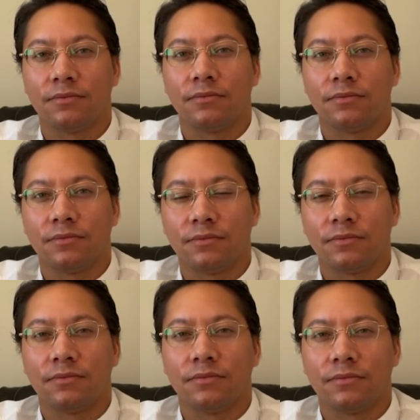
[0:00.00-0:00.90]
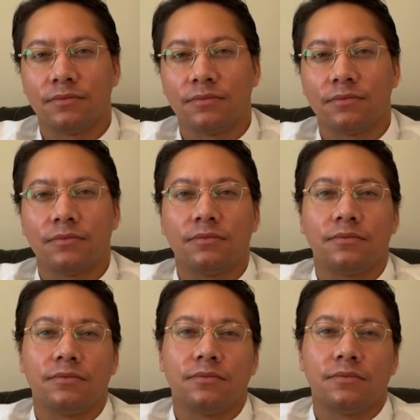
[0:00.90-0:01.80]

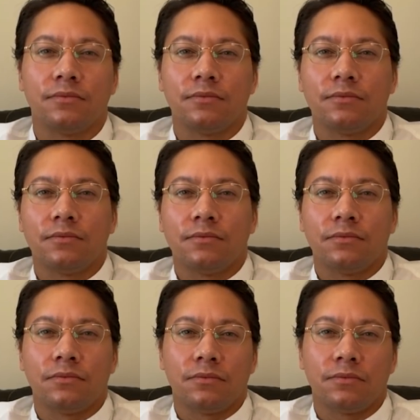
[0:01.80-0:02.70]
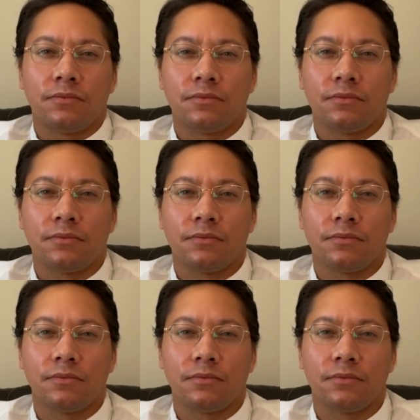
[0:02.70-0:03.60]

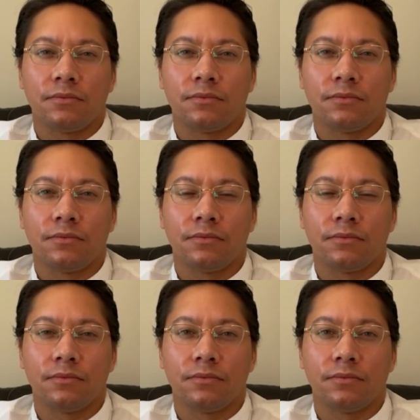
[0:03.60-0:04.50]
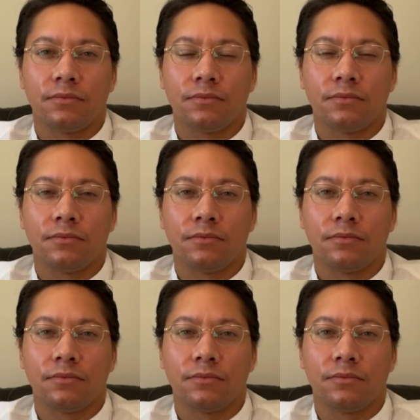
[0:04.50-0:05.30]
[no speech]